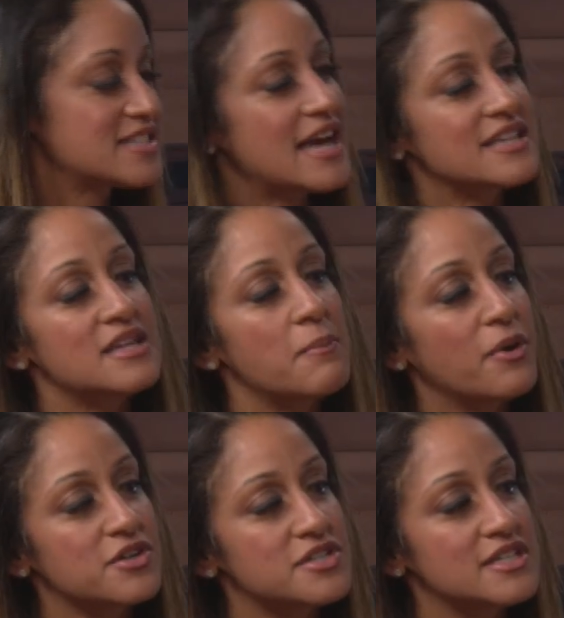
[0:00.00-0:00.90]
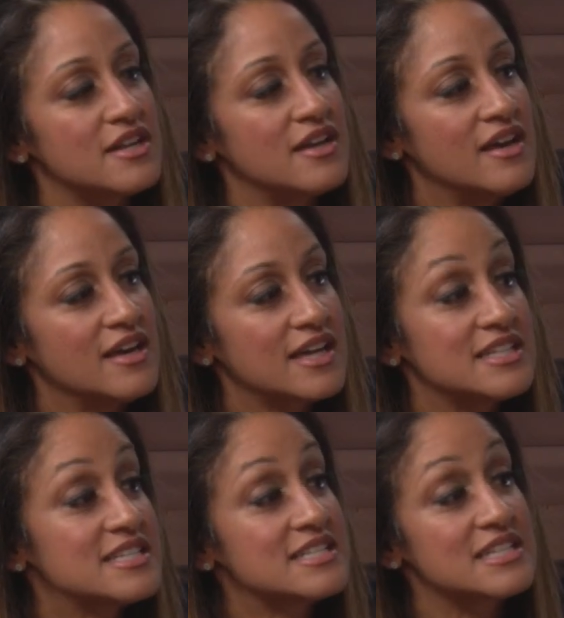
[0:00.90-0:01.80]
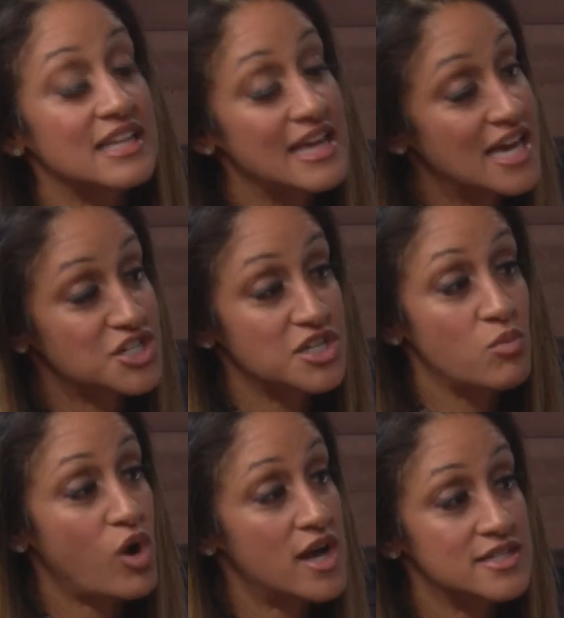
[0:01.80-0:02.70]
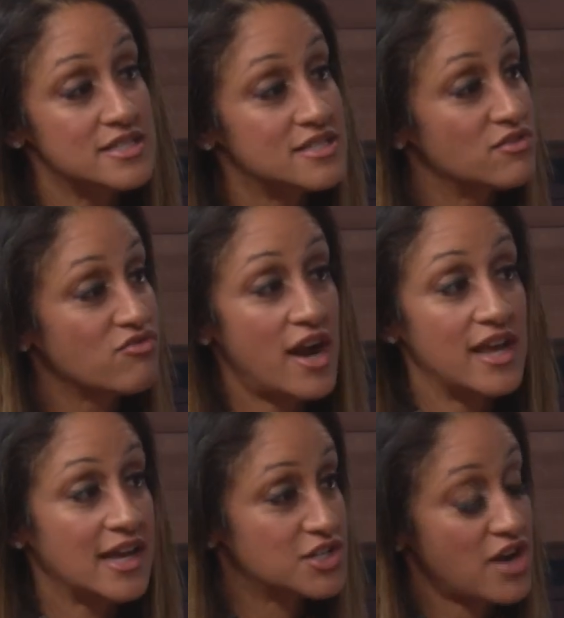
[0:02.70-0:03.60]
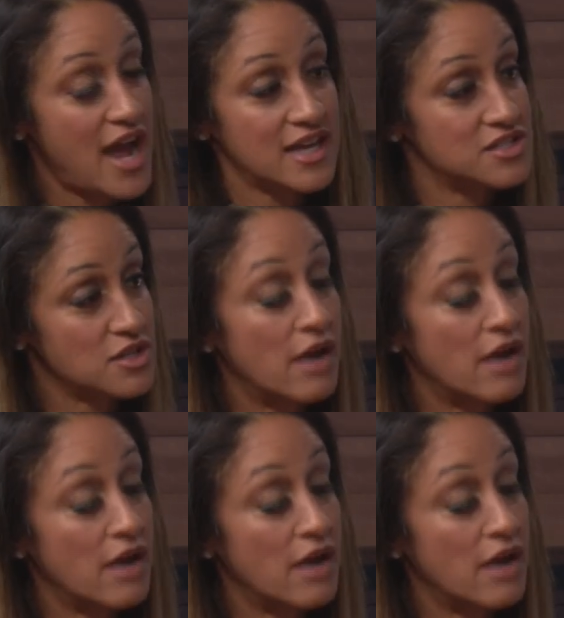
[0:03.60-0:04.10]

the exact same person consistently as she was running track as